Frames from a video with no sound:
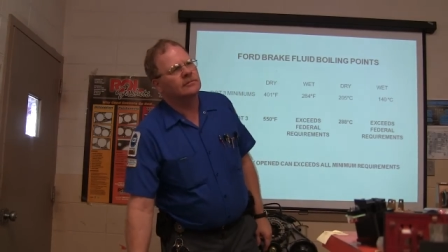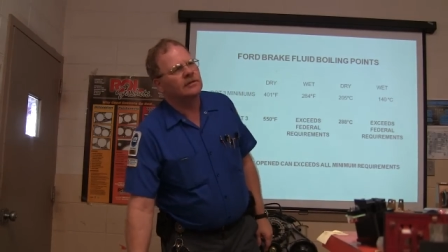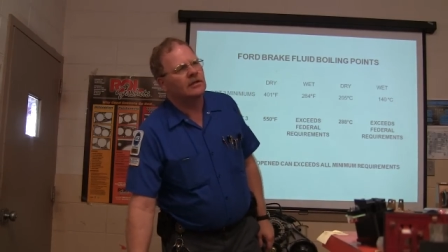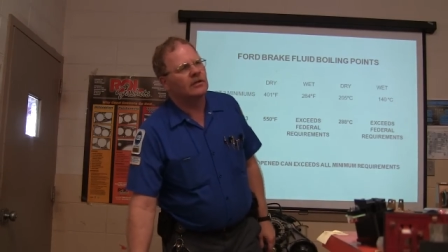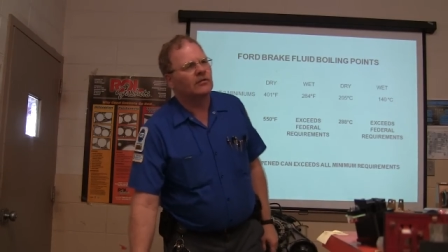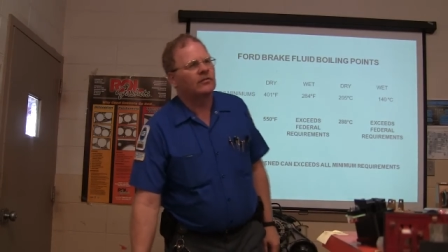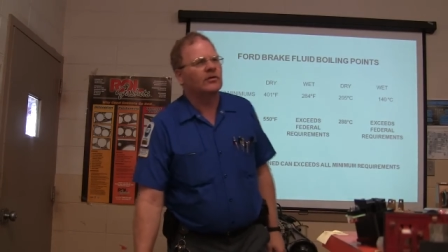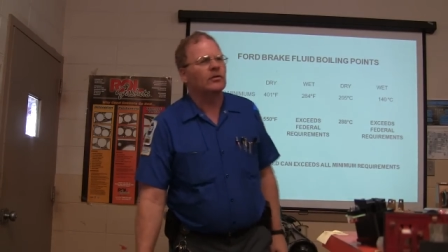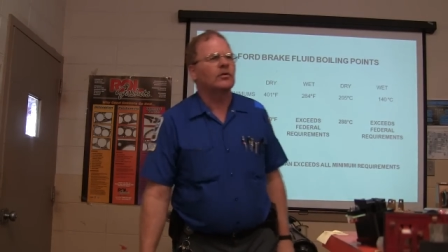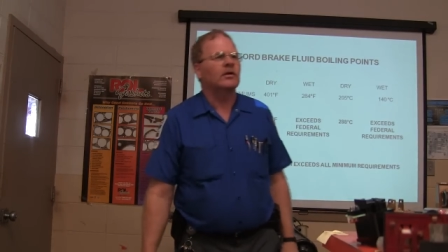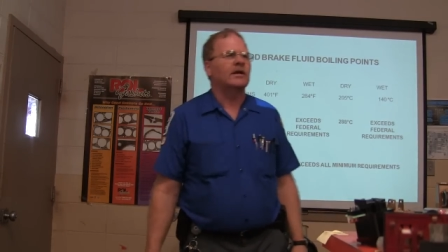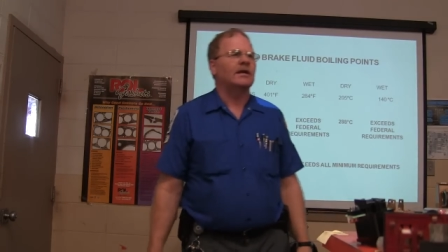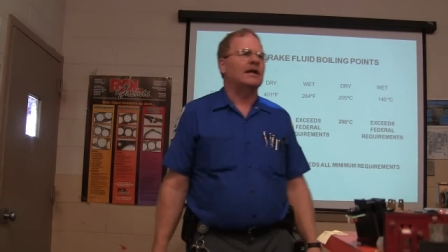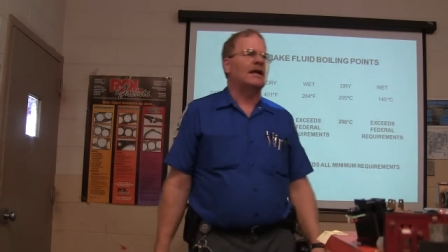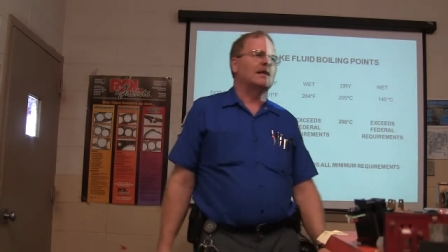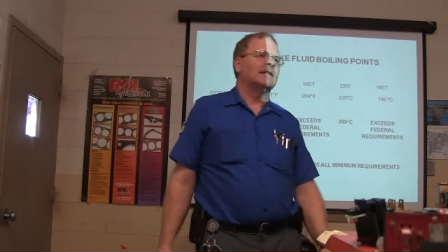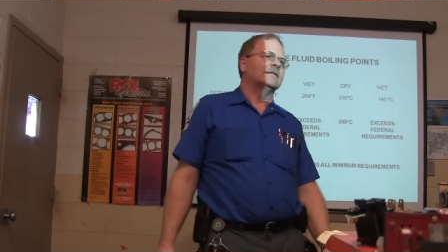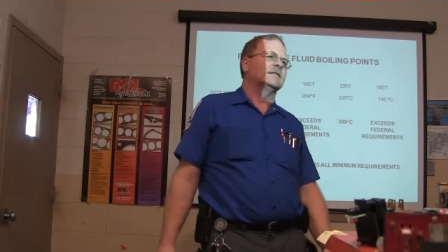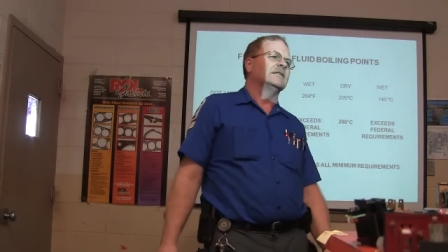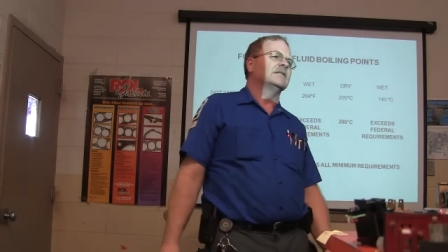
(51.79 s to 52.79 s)
you know, fluid
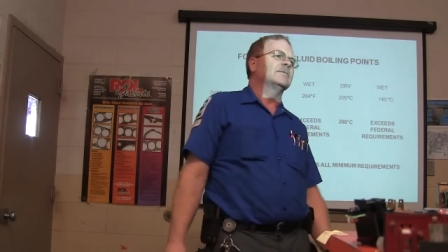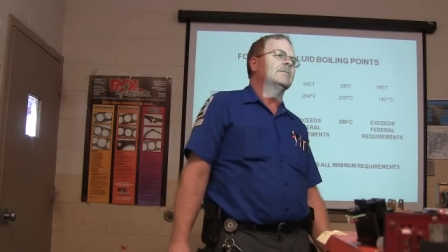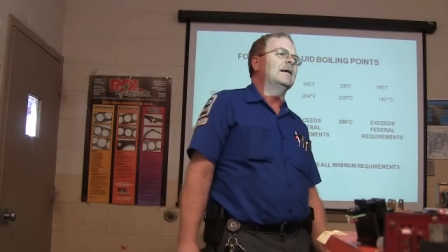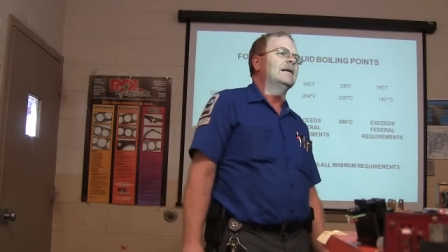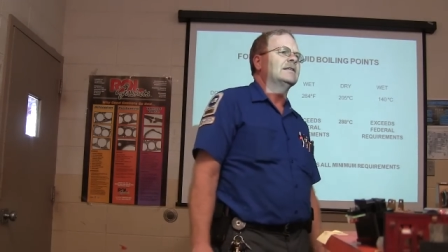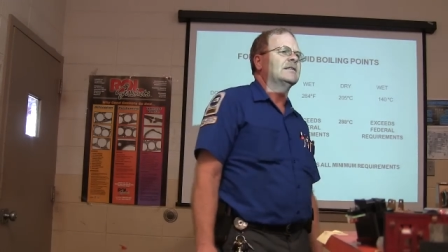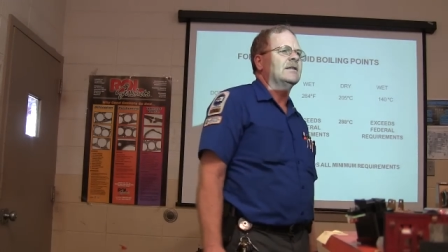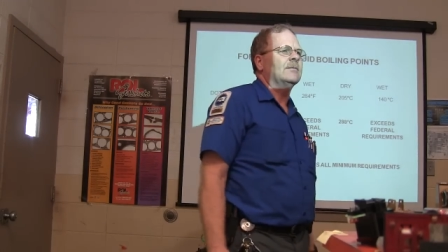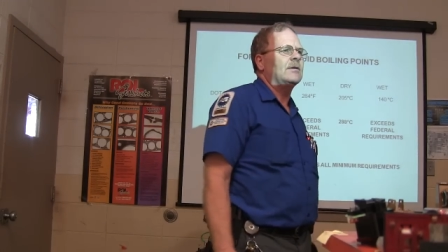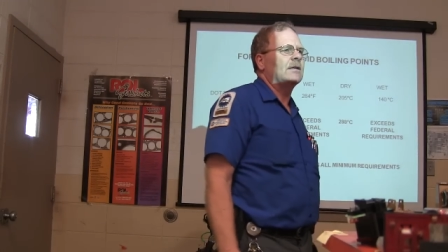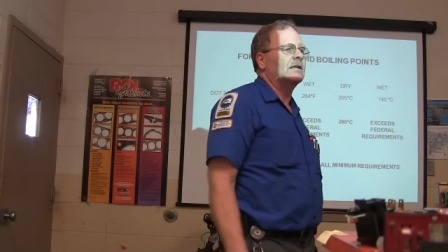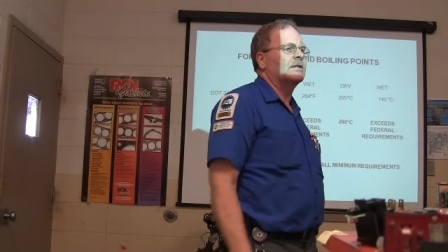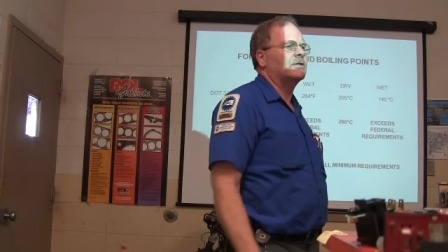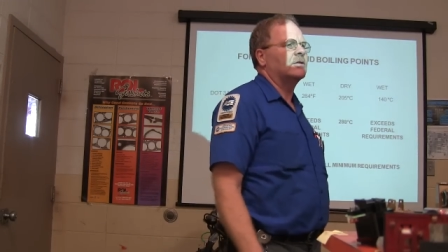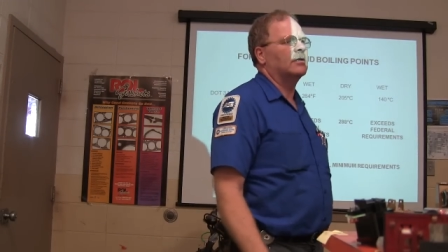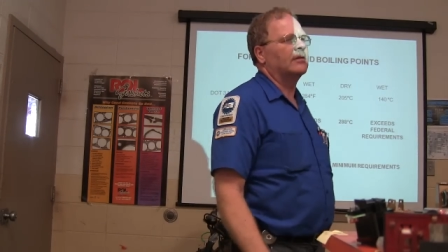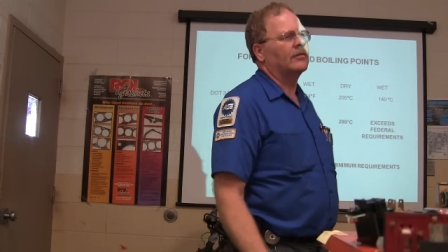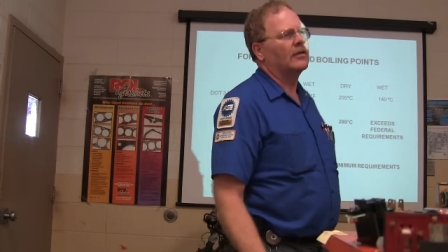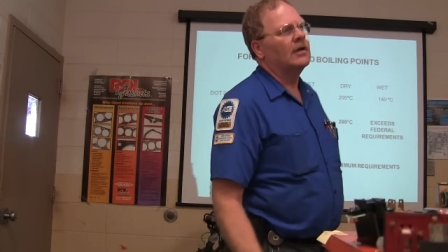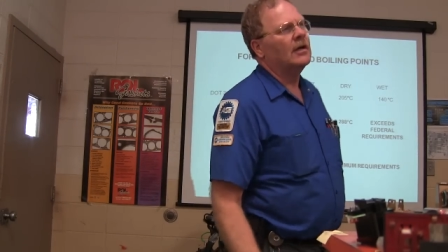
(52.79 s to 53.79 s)
analysis by
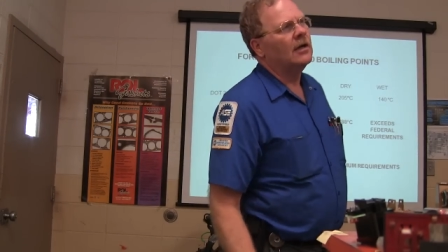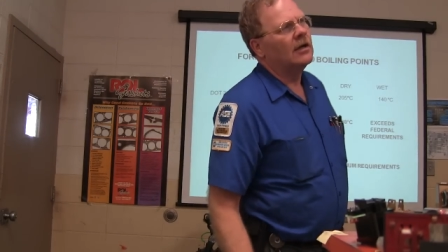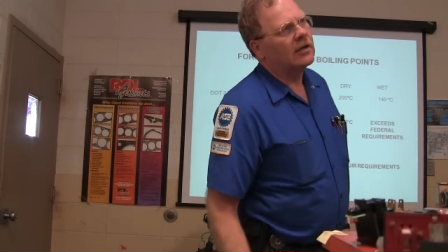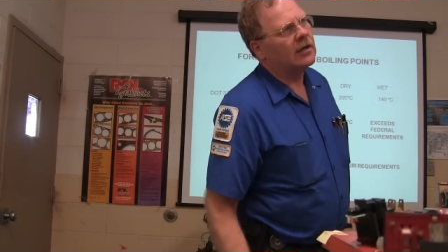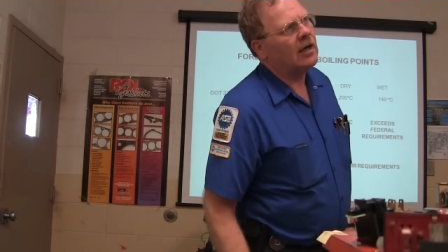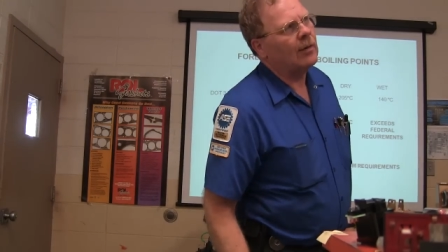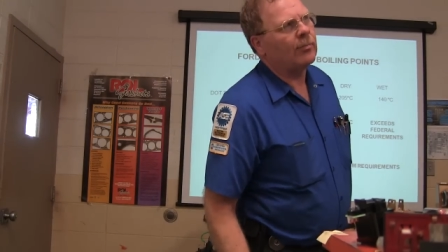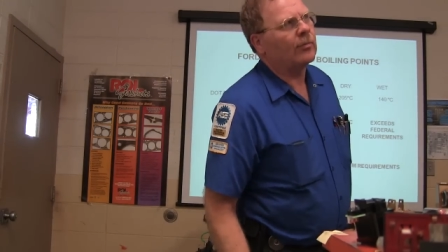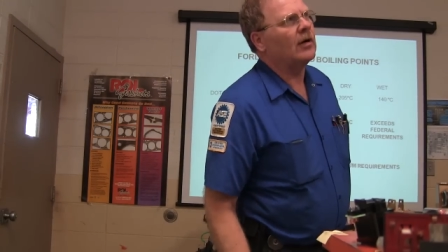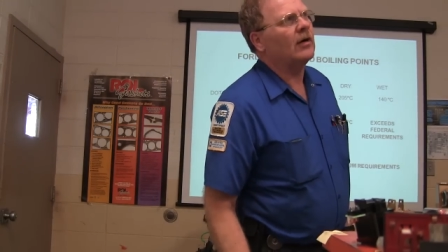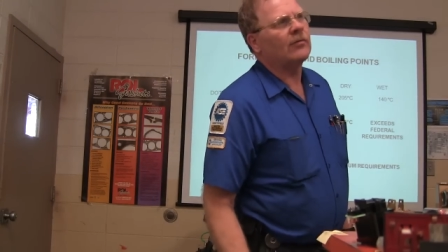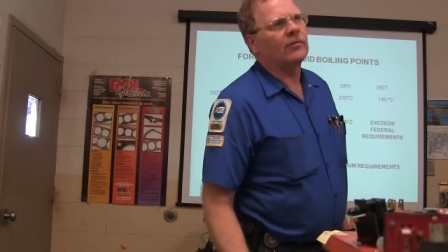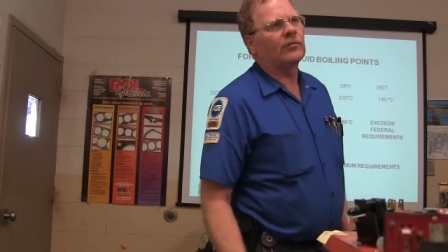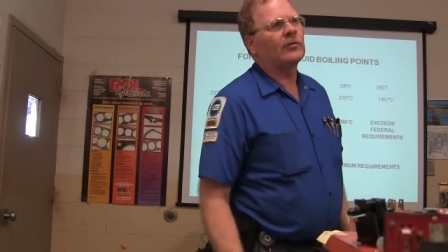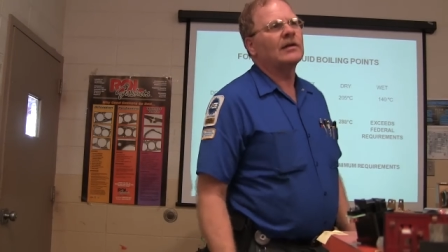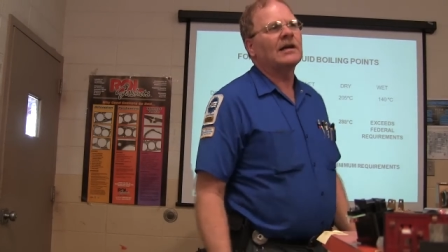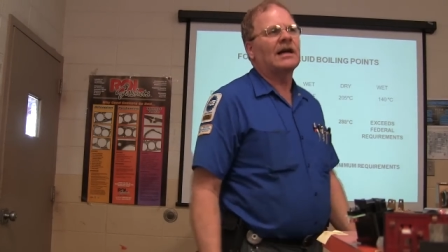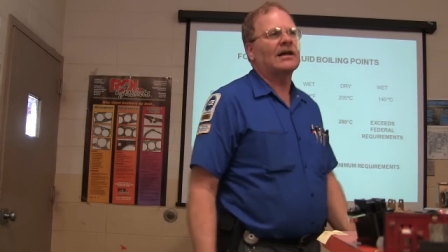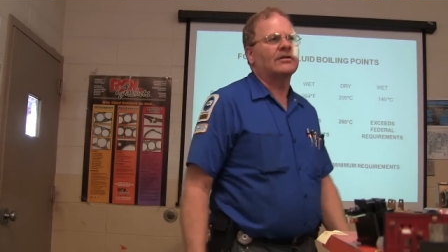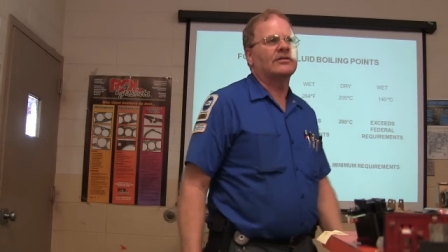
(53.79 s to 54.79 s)
stimulation of copper alpha
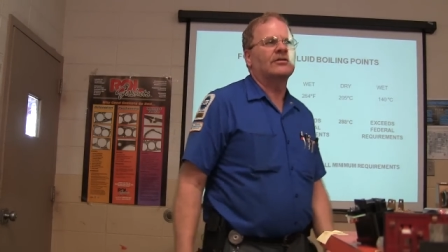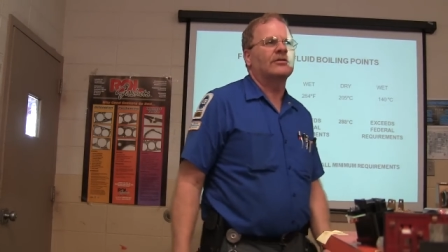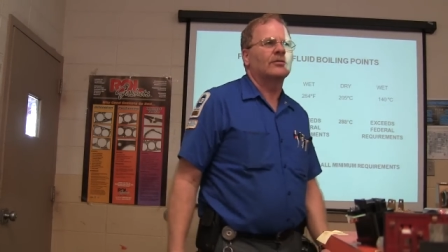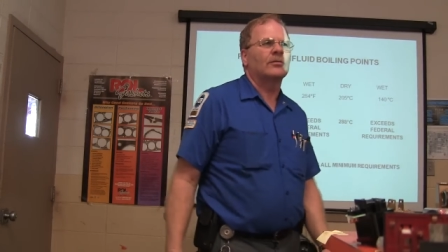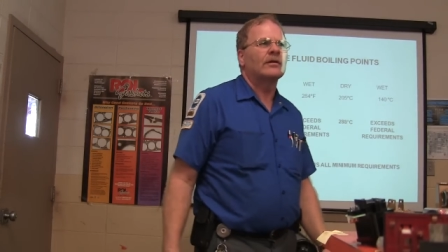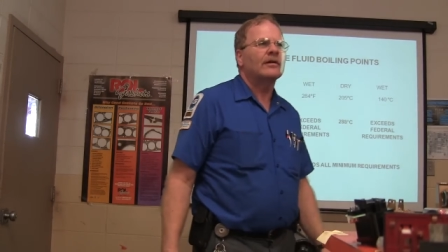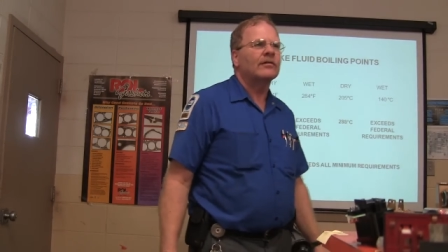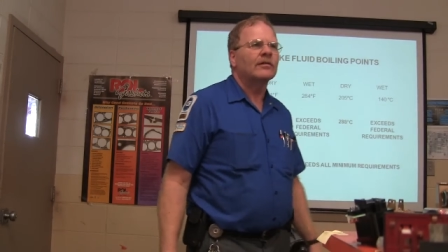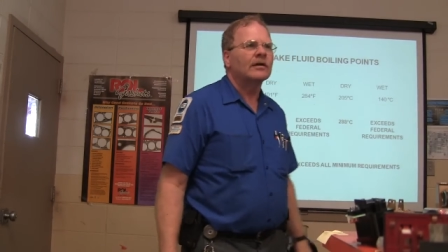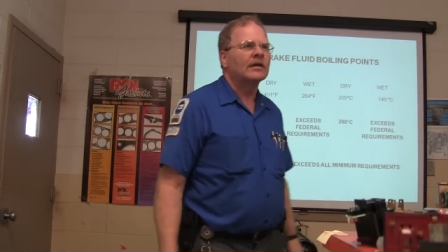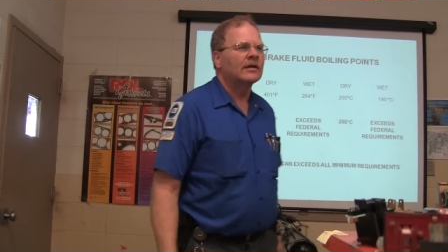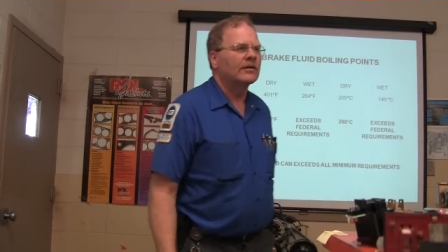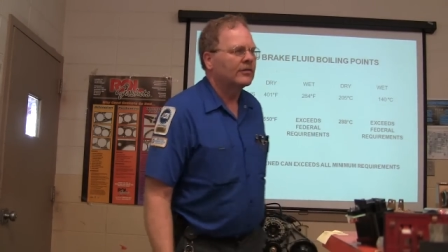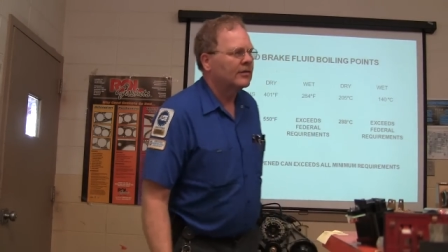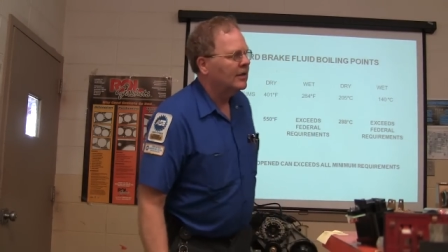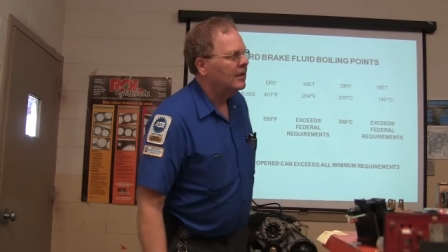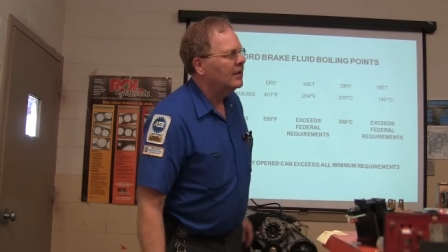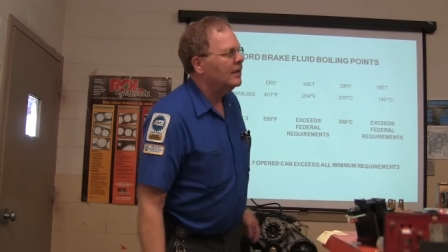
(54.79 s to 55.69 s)
reactions or whatever it is.